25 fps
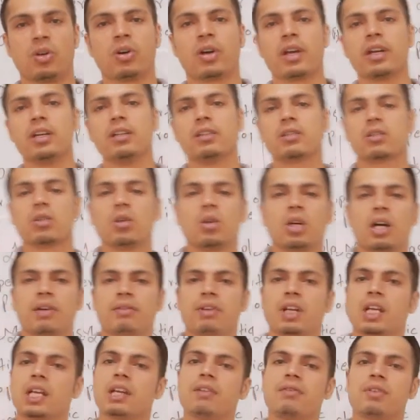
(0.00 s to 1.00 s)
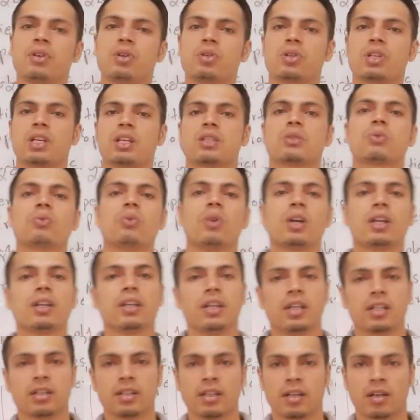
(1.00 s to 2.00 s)
Okay, so I will give you task
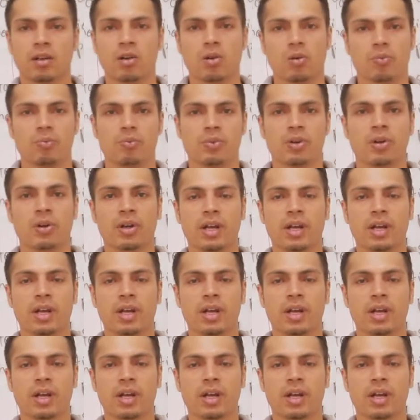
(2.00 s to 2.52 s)
1 in the group.